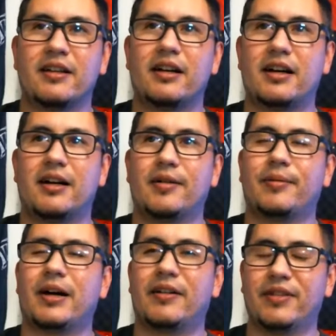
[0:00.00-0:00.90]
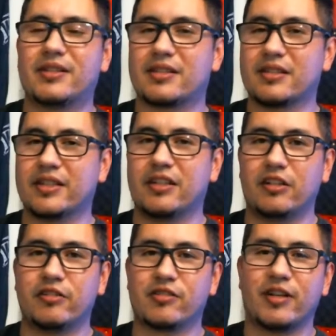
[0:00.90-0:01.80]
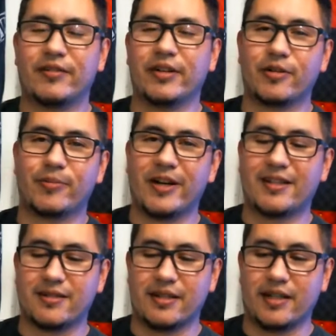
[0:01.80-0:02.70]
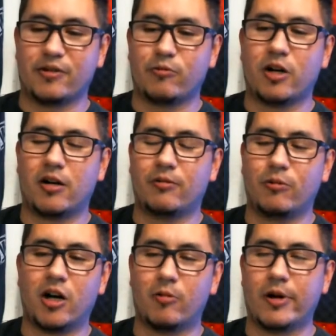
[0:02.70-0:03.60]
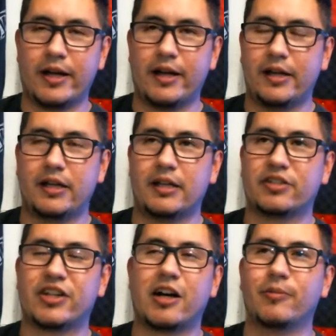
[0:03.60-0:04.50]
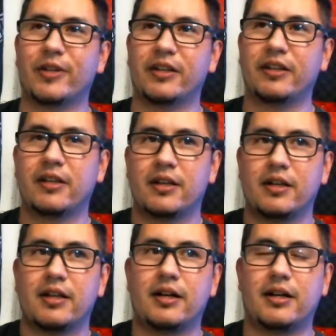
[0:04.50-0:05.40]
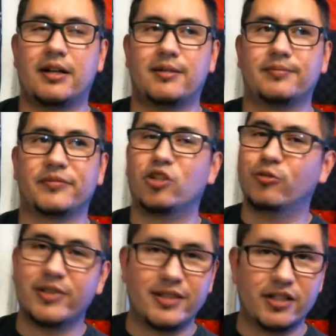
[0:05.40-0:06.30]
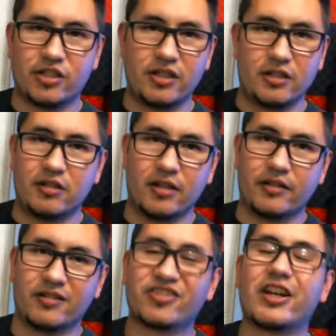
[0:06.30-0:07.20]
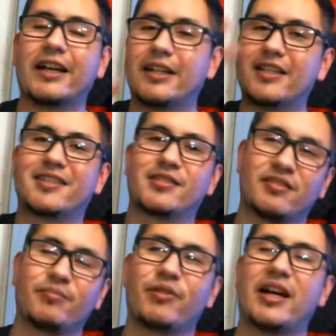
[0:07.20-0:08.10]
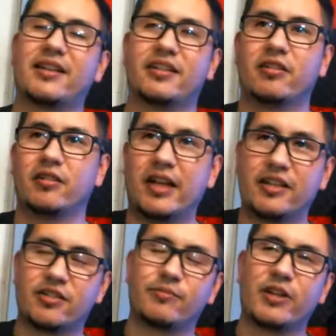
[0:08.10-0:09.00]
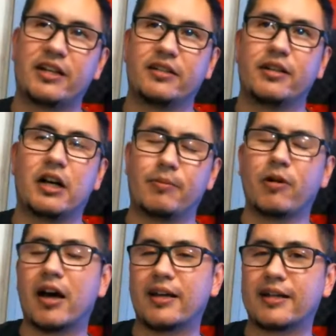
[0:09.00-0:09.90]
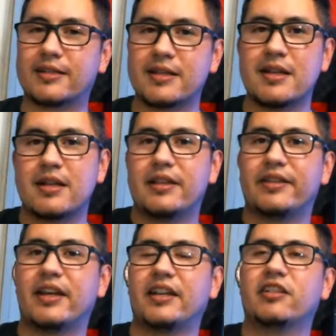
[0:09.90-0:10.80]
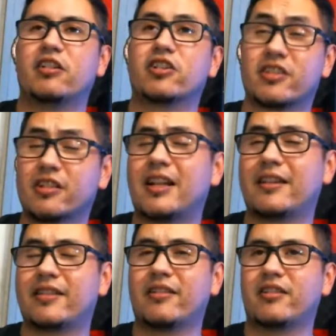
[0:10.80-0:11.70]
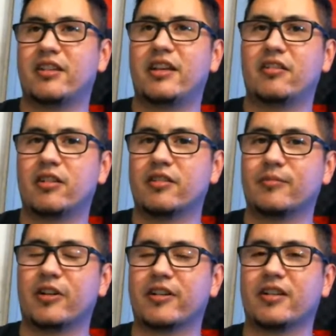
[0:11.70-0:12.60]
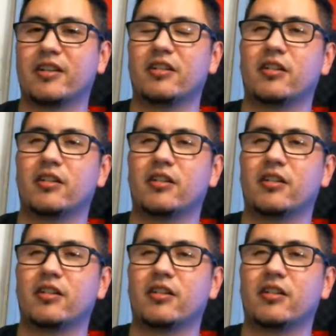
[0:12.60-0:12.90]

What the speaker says: Obviously, you still have other brands like Huawei and Xiaomi, Umidigi, other Chinese branded or Asian branded products that, are still out there and are on the market,